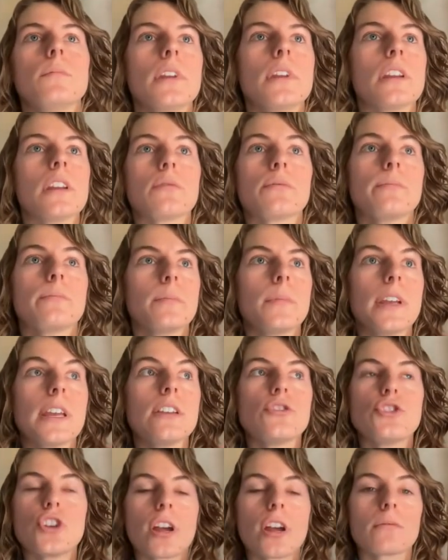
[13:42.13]

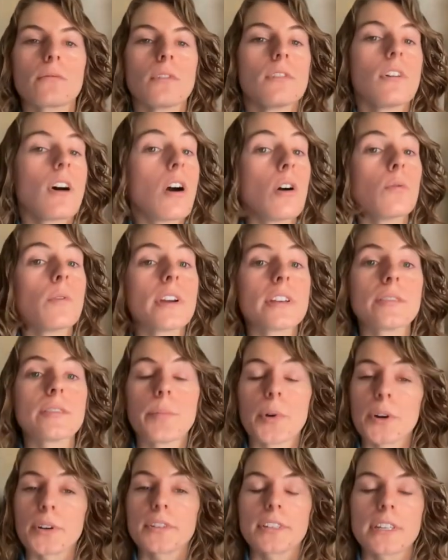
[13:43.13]
in general, always
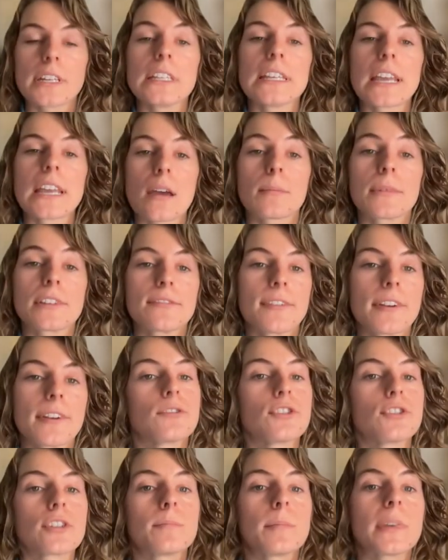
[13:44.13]
burst in the
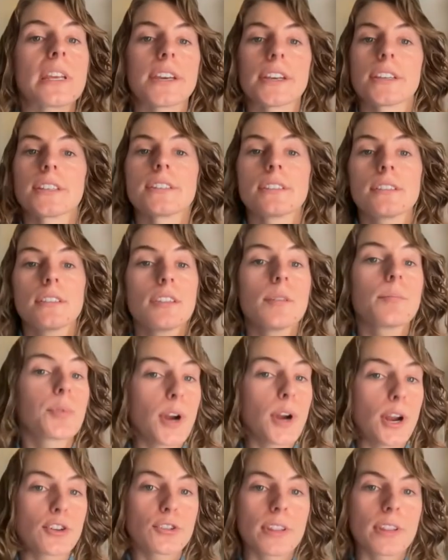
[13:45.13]
atmosphere just because the
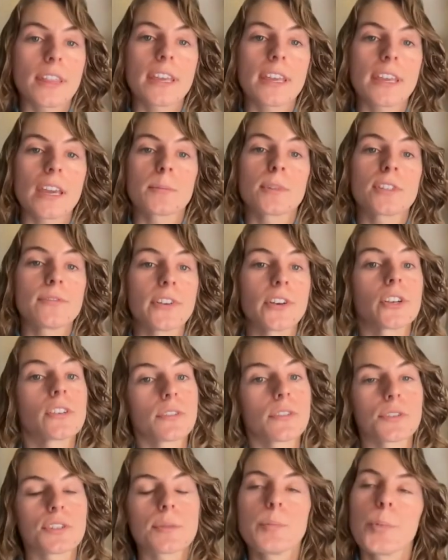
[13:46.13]
pressure that the atmosphere
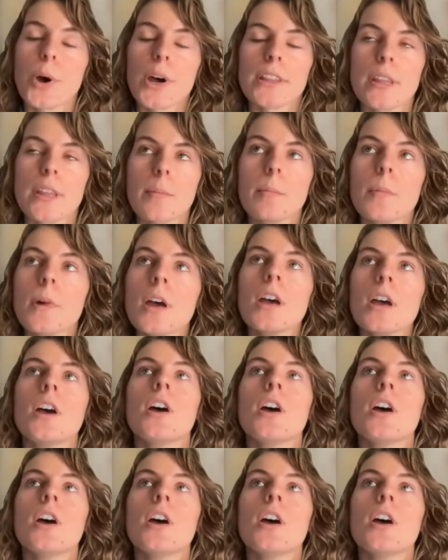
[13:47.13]
exerts upon them.